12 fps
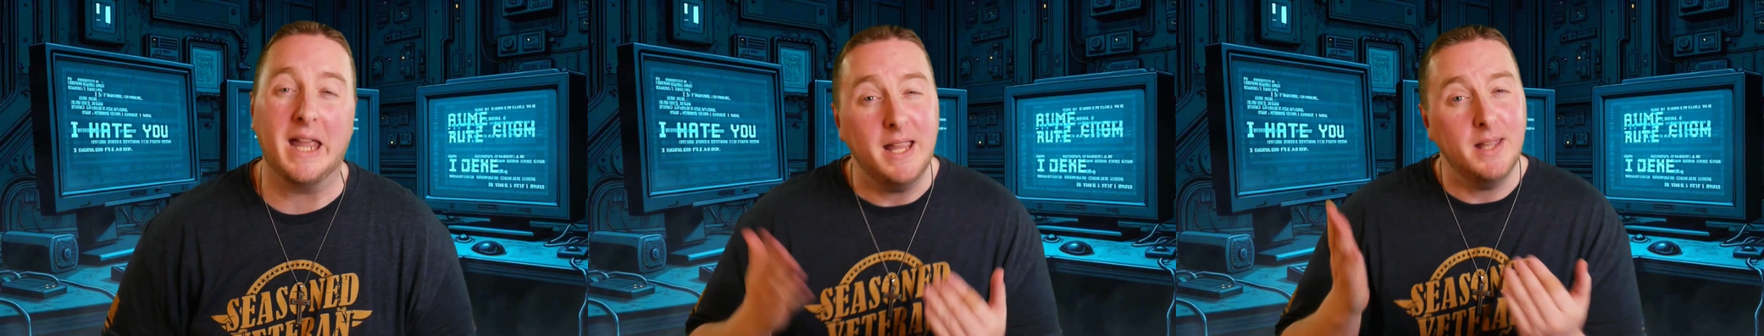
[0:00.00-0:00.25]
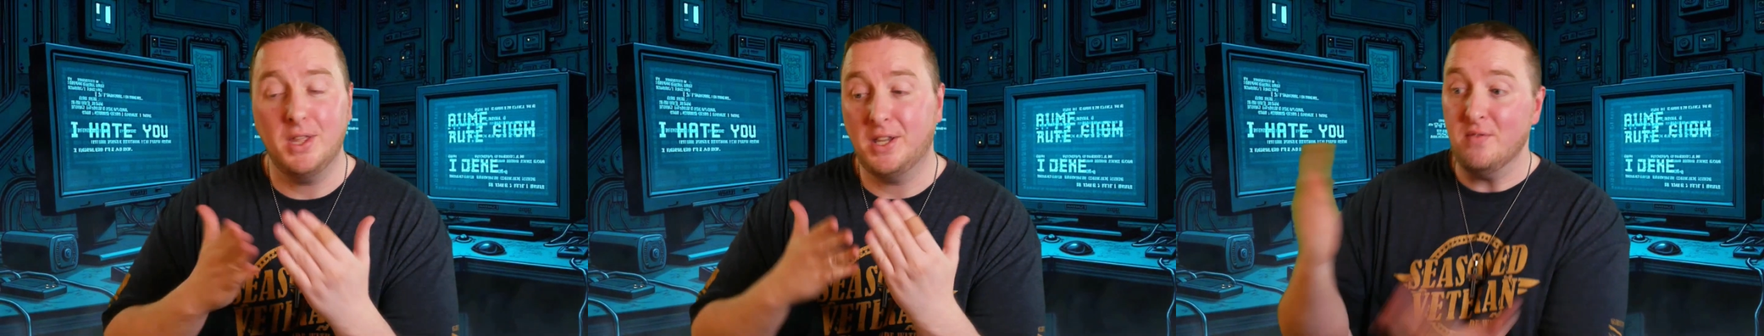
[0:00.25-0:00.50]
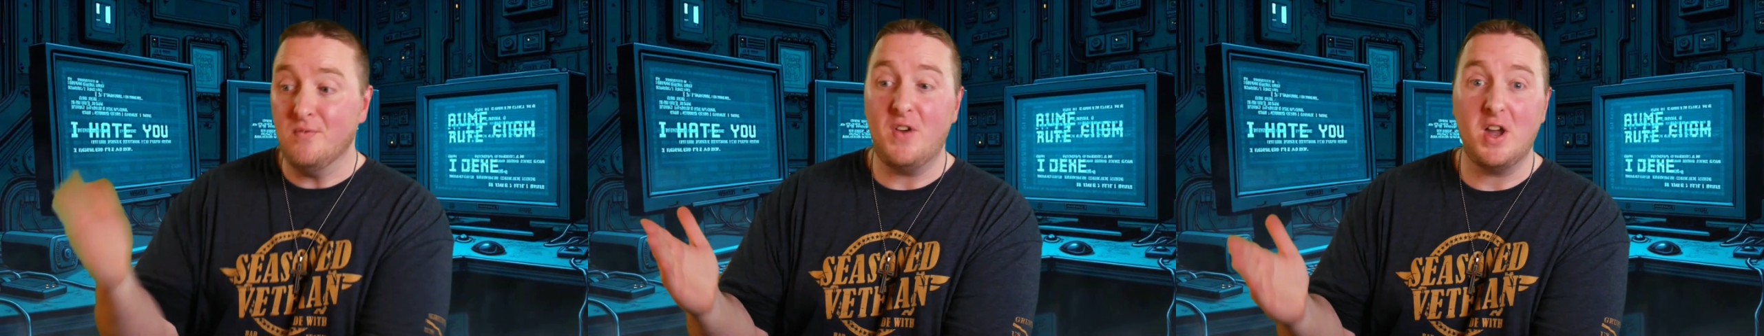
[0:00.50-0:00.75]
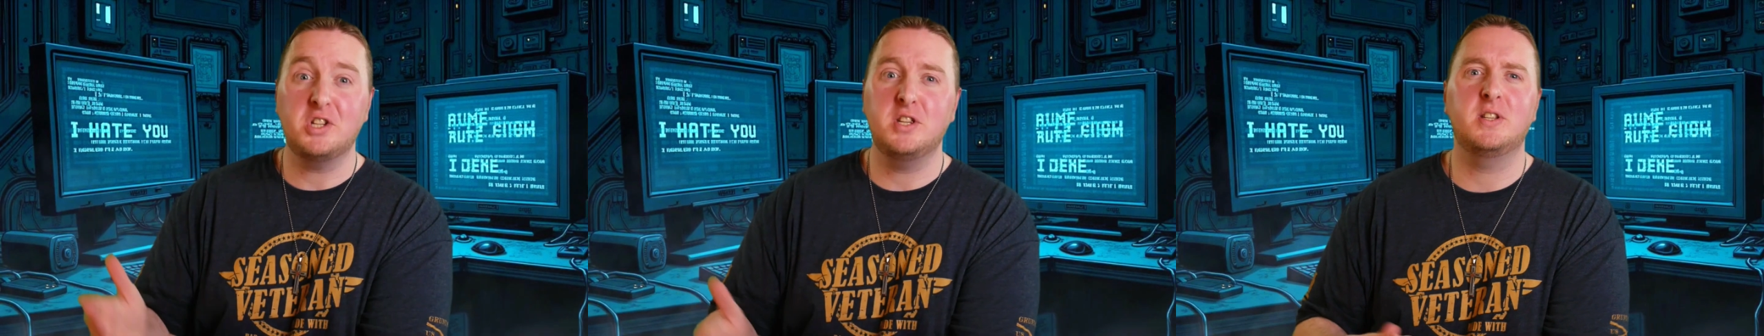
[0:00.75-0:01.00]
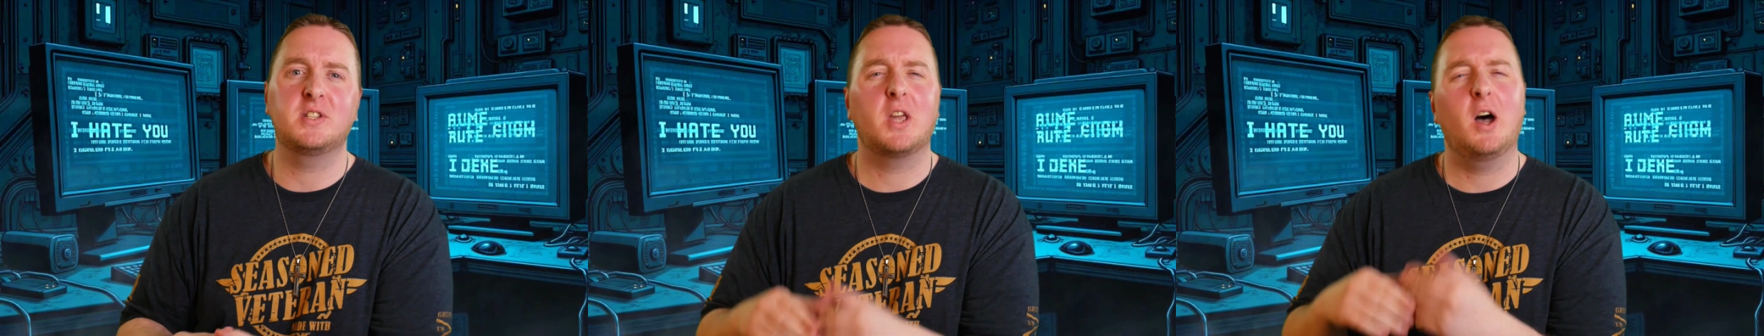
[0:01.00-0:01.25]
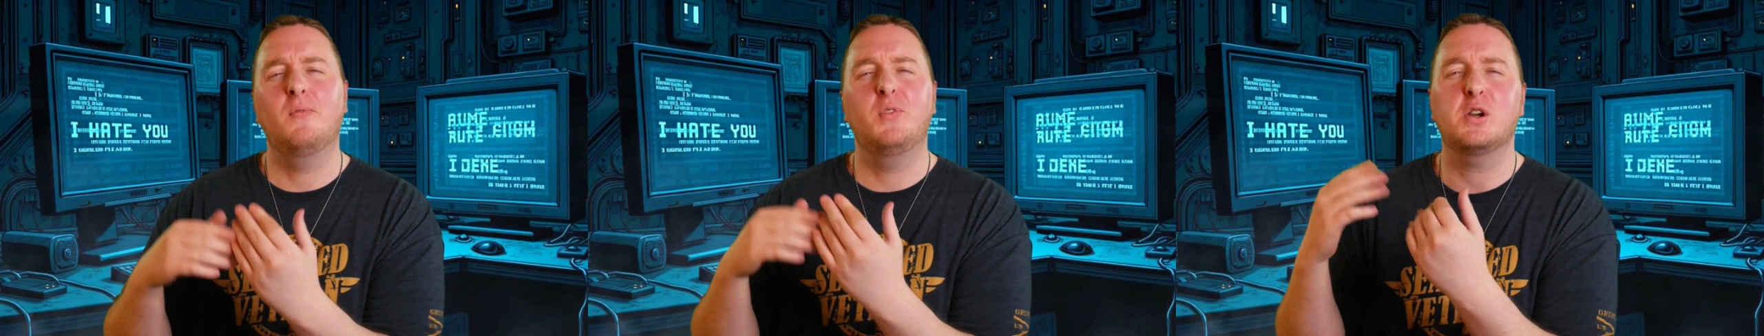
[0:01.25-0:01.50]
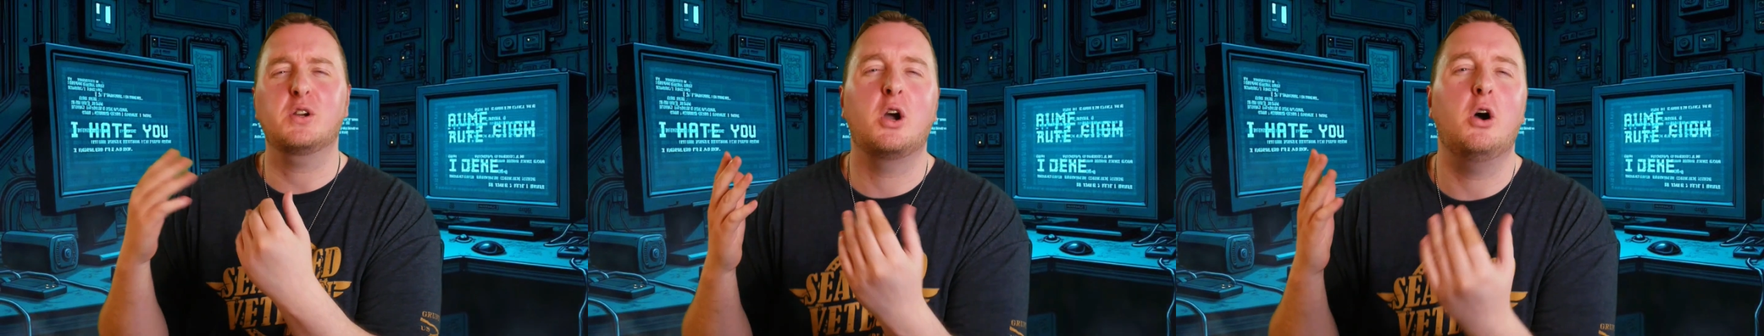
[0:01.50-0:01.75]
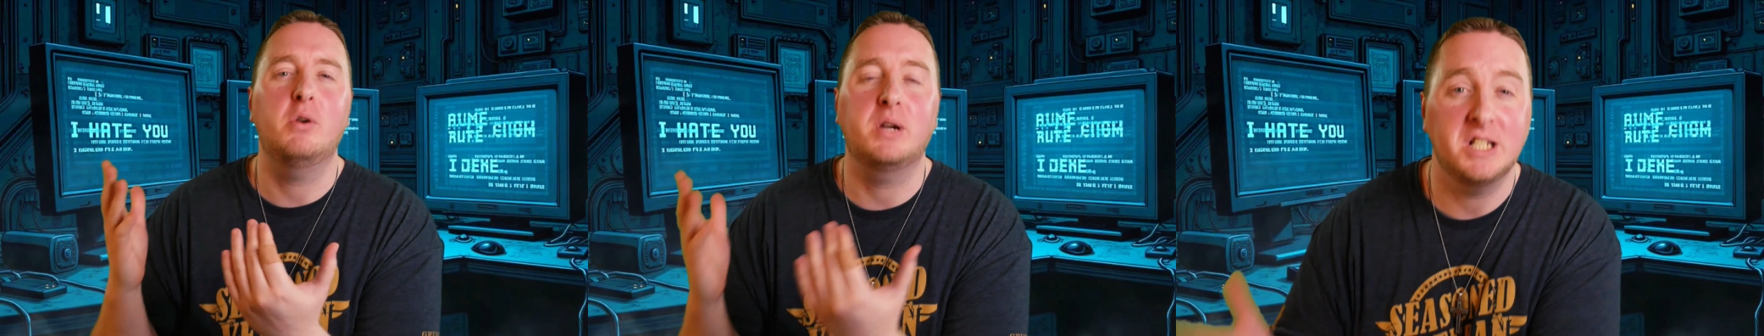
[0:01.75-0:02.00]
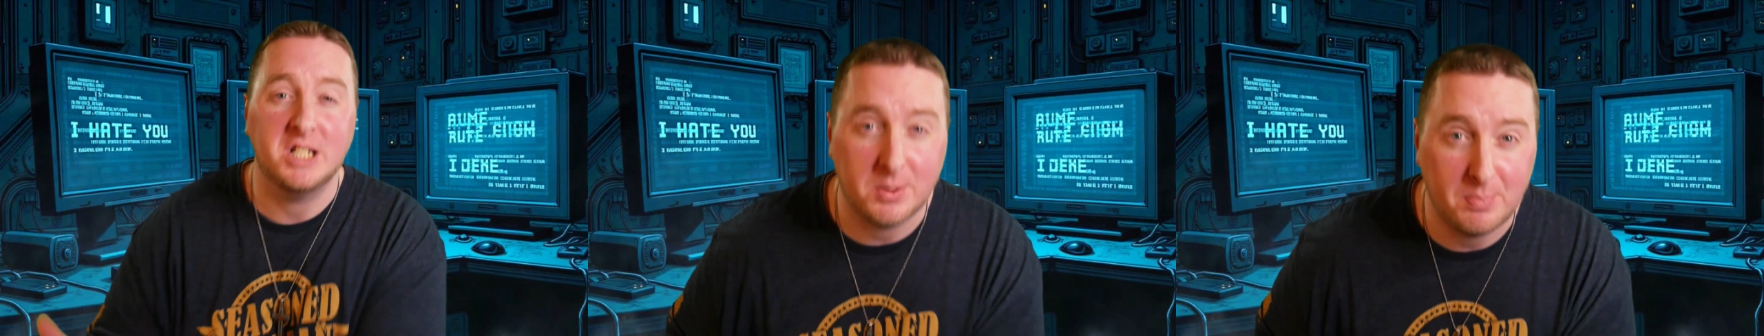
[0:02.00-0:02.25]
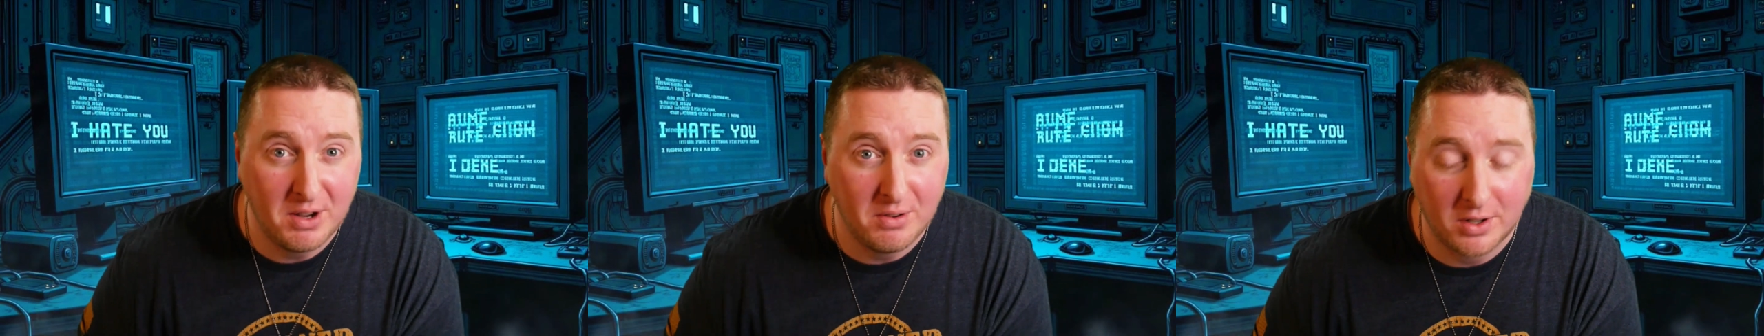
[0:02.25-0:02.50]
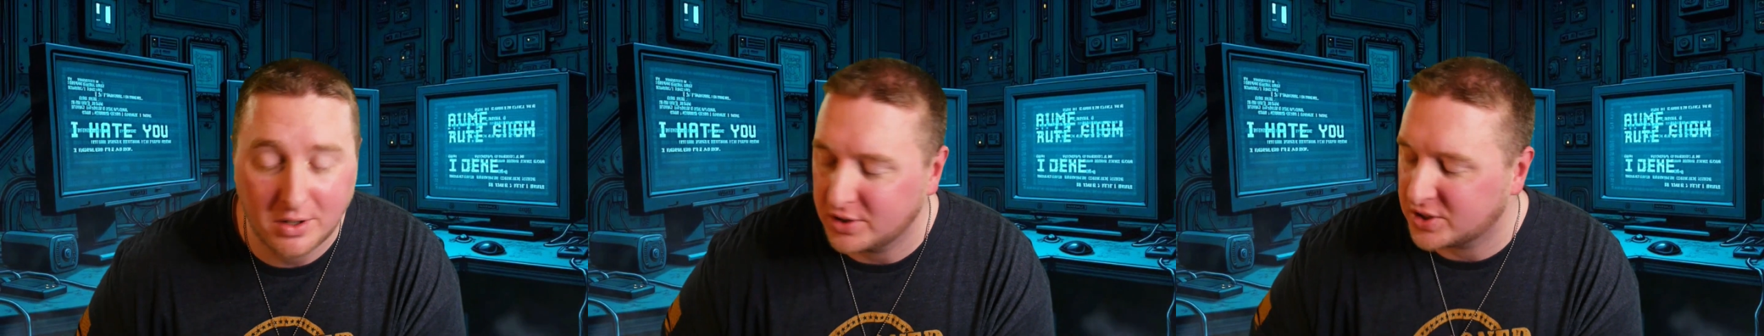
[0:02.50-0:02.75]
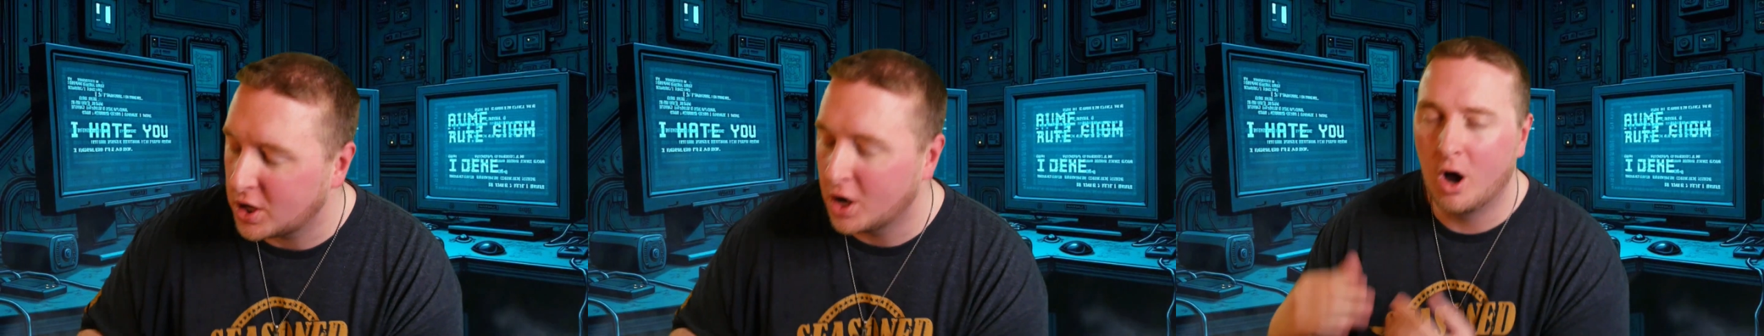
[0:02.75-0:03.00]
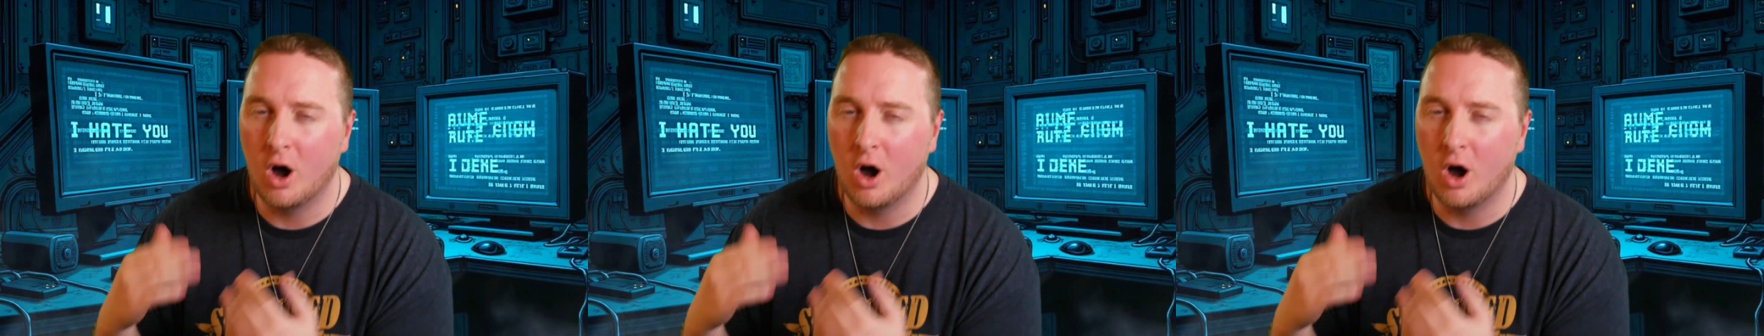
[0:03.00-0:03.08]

and the confessions of their co conspirators